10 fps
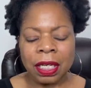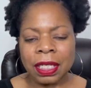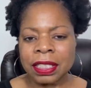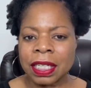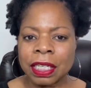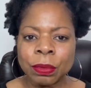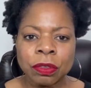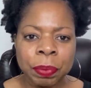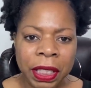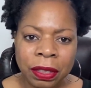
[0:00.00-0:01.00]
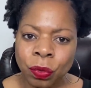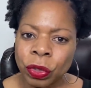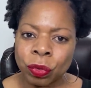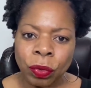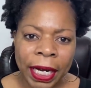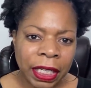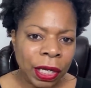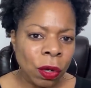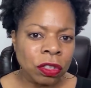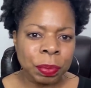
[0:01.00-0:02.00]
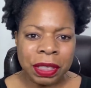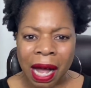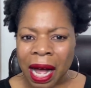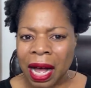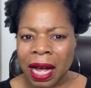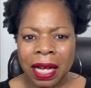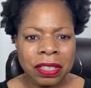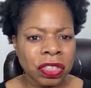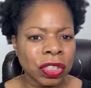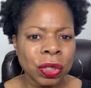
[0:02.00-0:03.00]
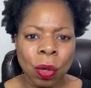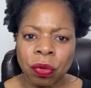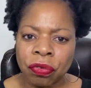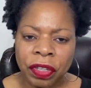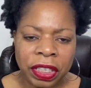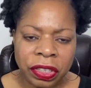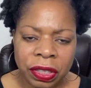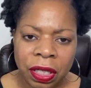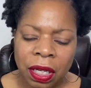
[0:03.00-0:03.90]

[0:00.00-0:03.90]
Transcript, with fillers: They said he was beaten with radios, batons, and, you know, fists,